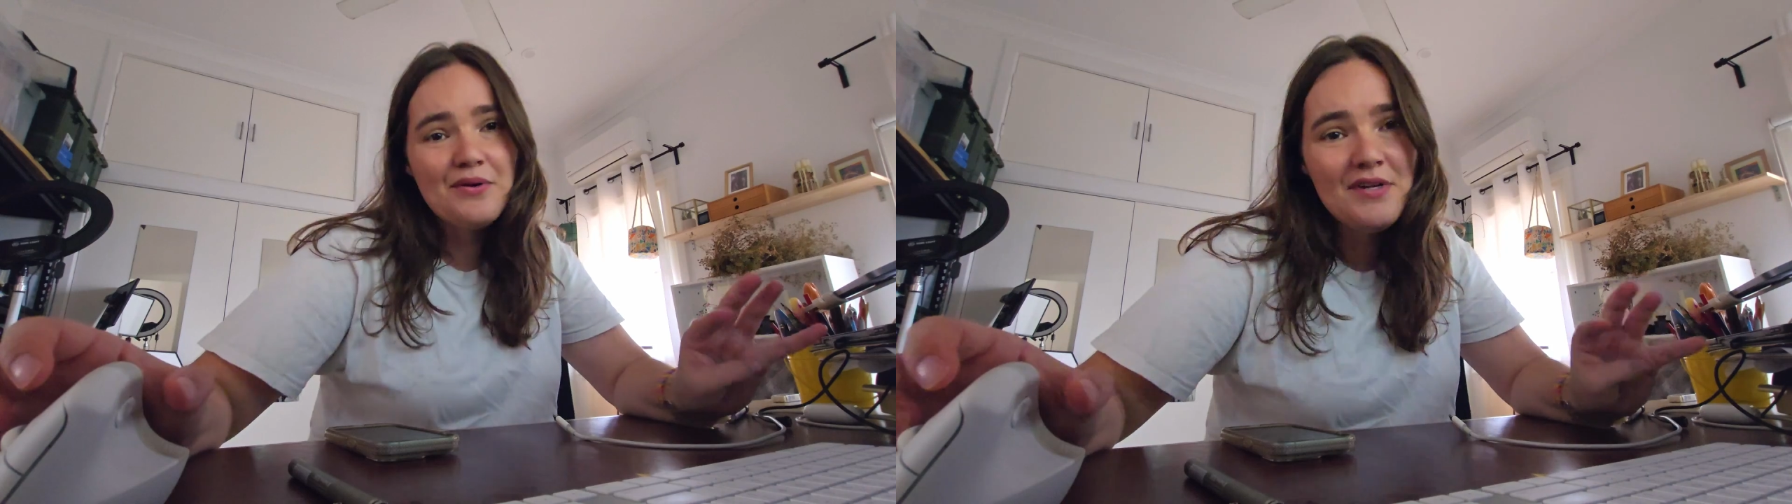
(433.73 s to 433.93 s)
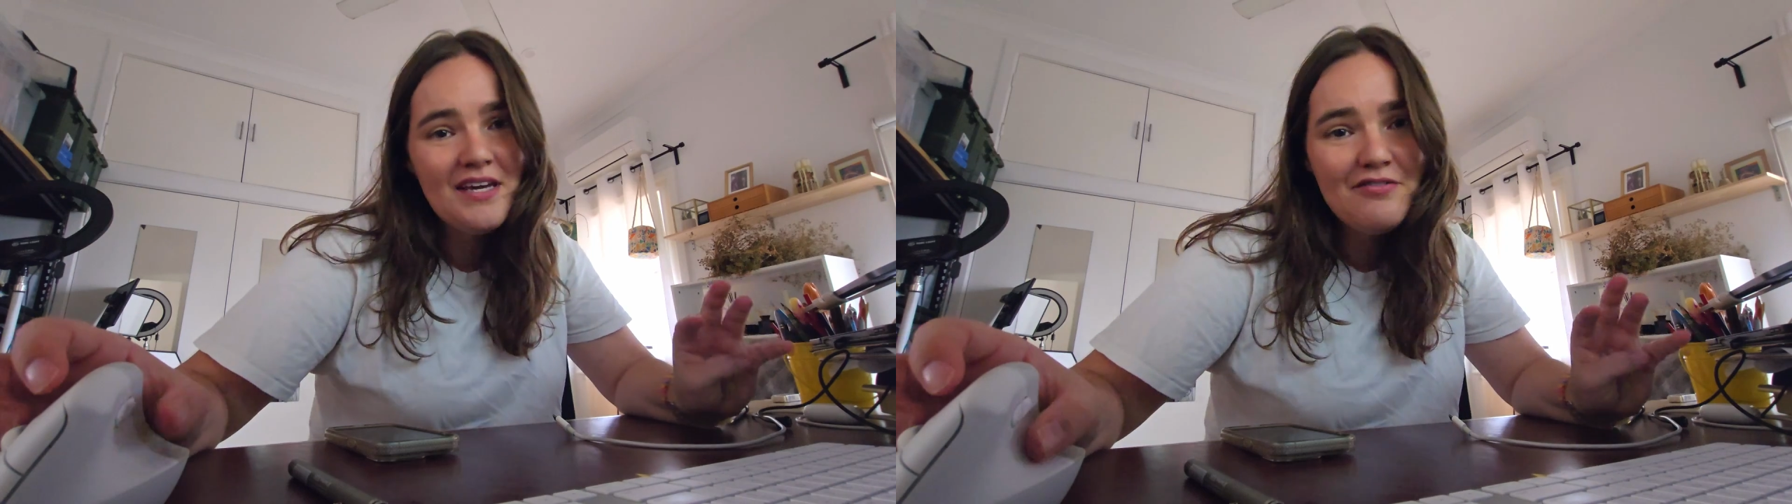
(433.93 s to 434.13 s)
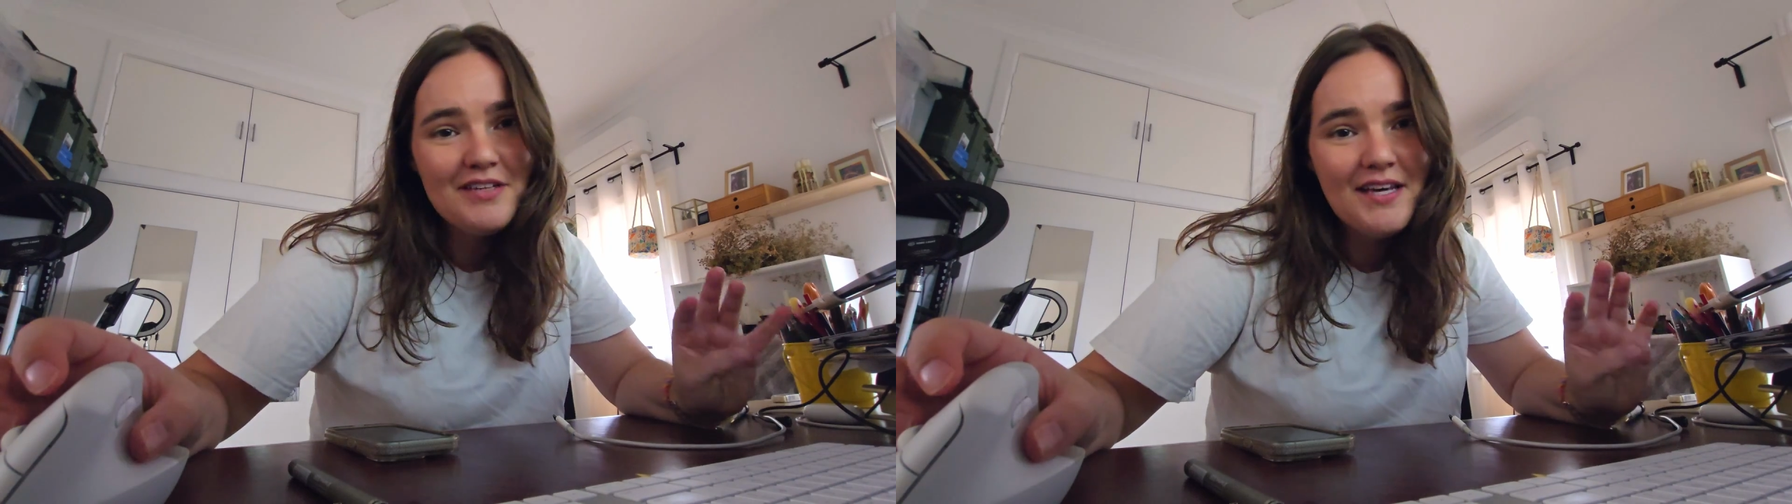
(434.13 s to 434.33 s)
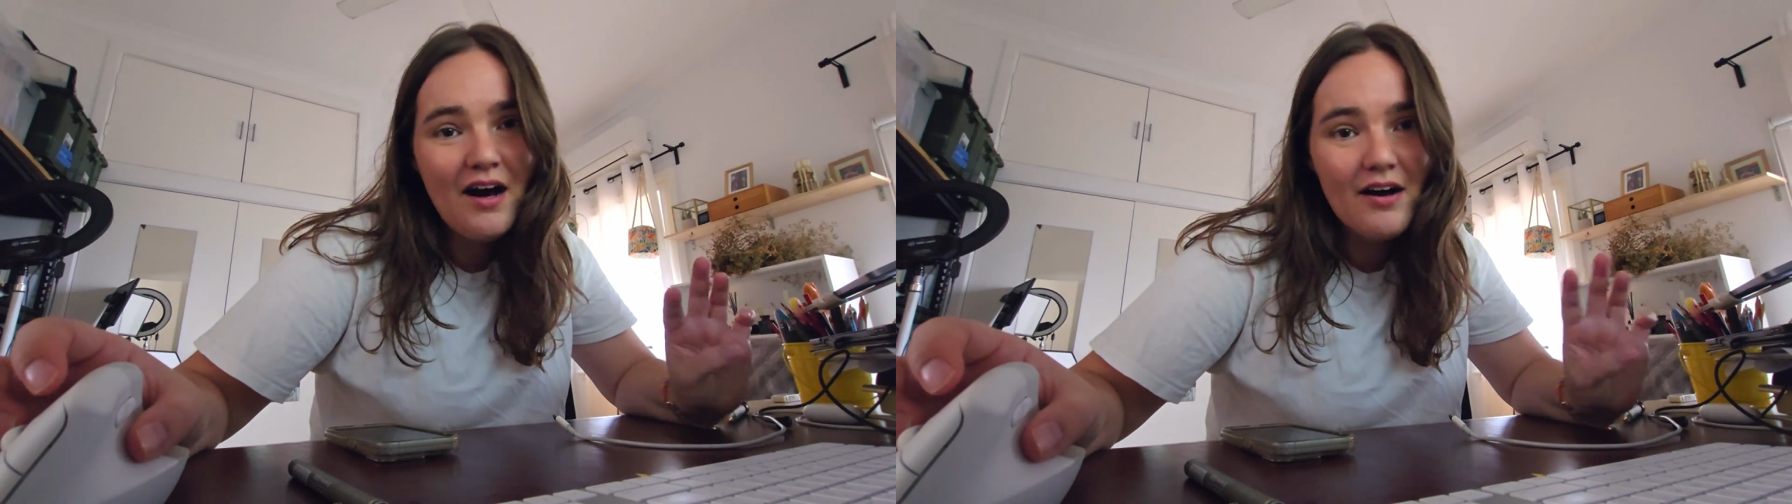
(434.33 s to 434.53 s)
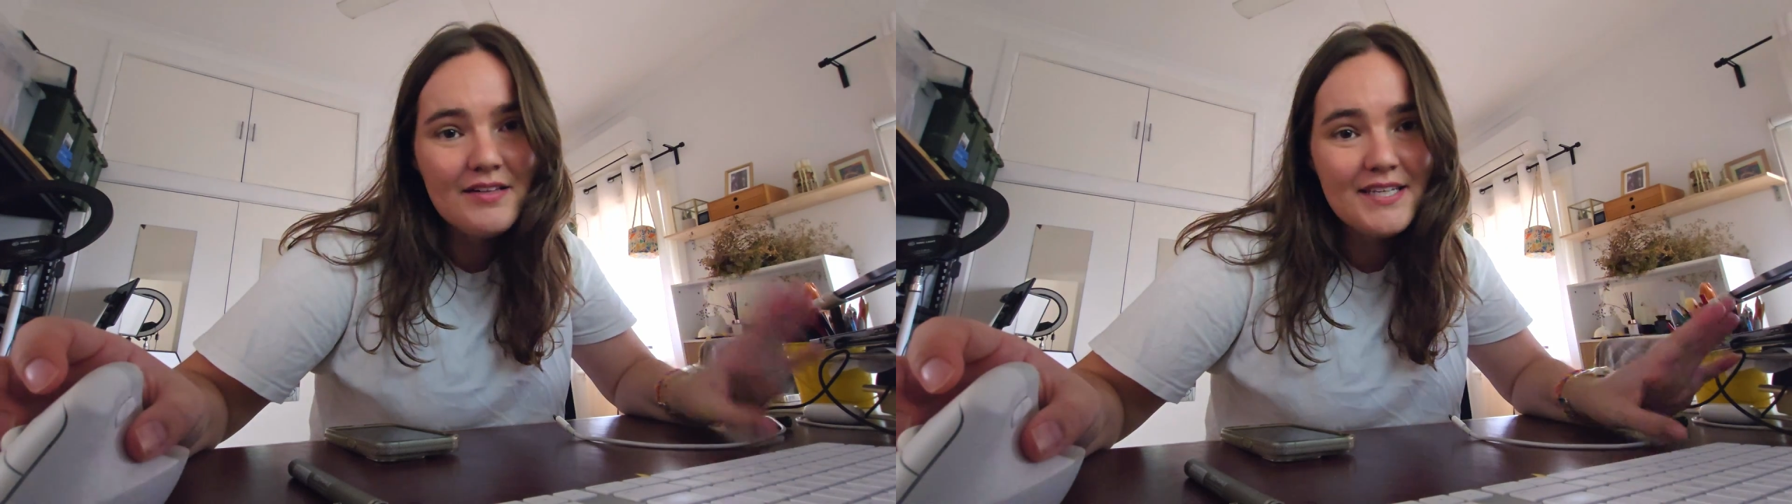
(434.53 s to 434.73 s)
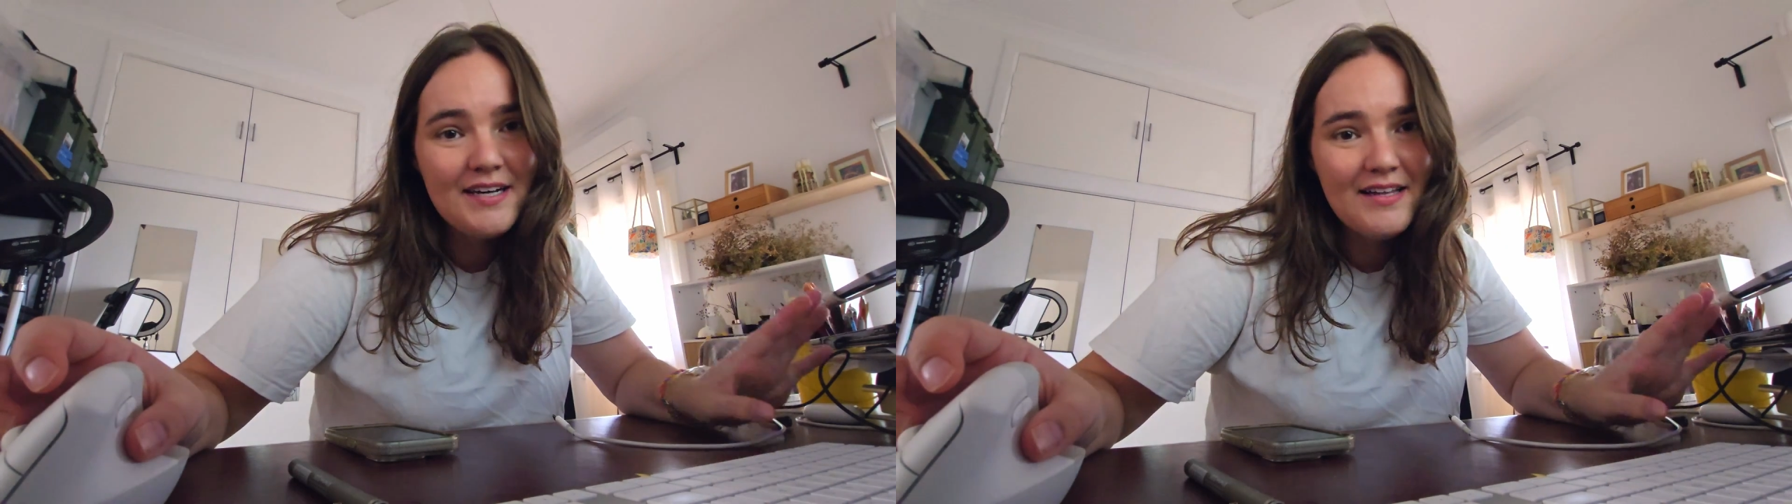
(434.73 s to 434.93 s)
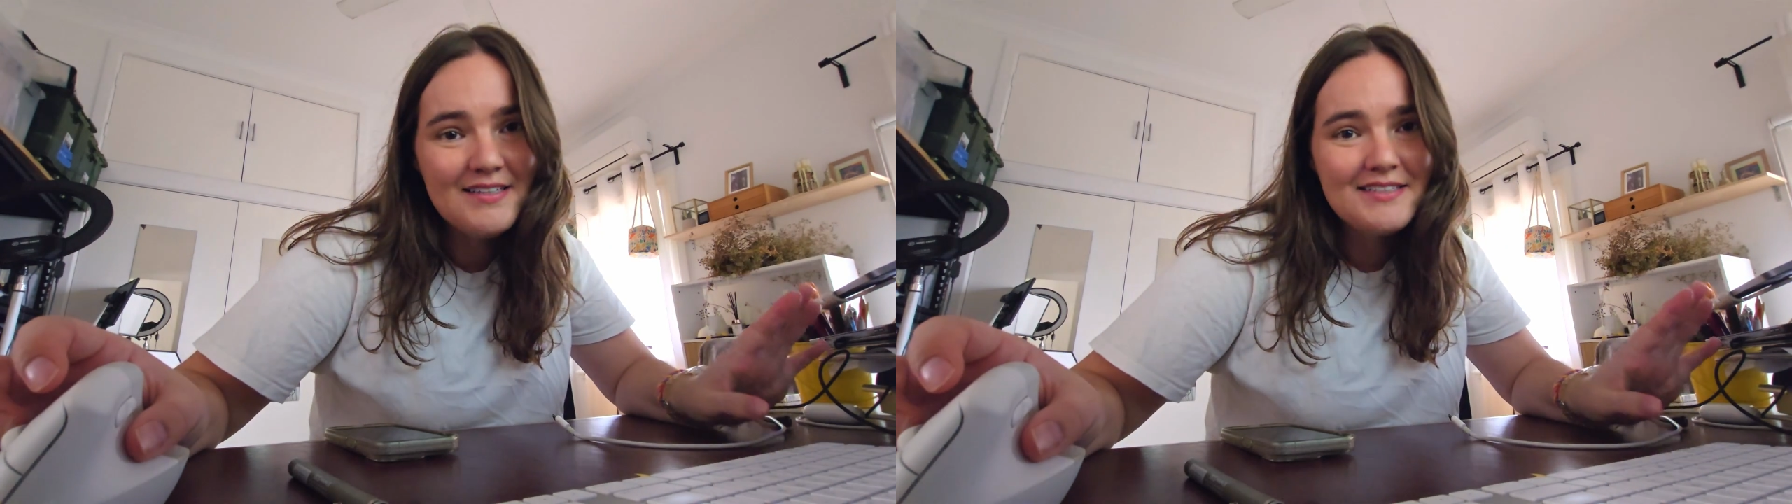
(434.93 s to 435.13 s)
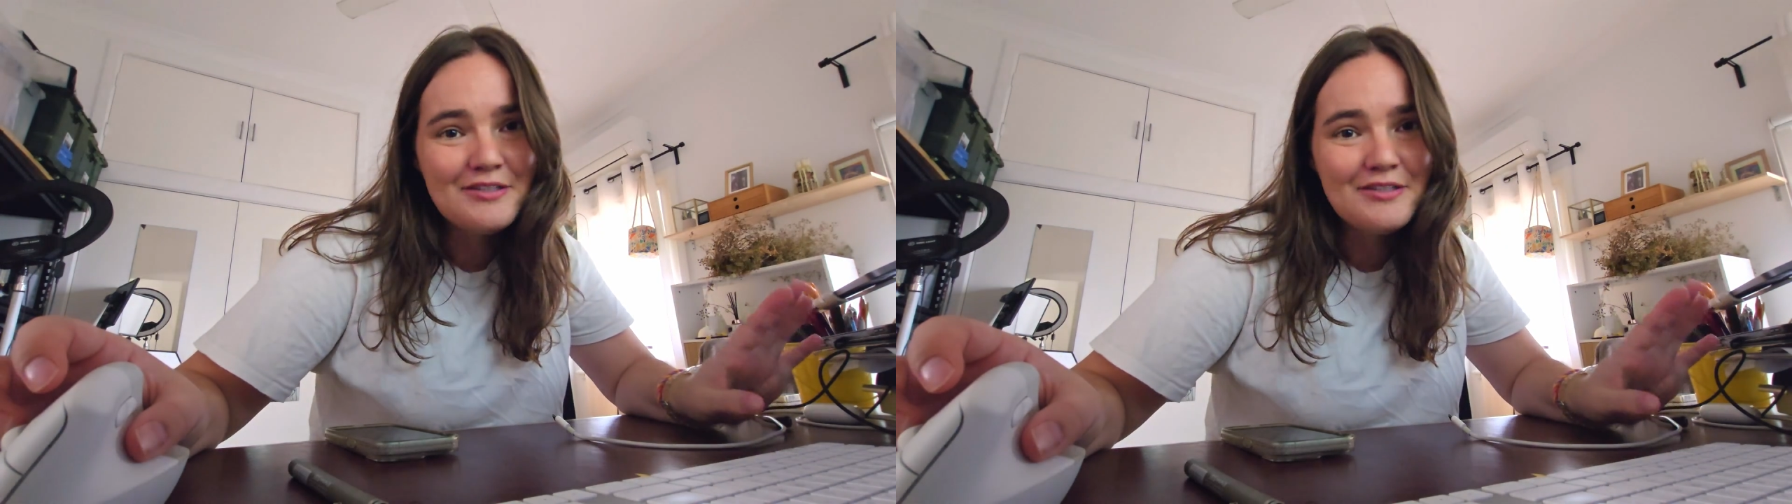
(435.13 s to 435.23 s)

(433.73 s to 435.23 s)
only have really ugly colors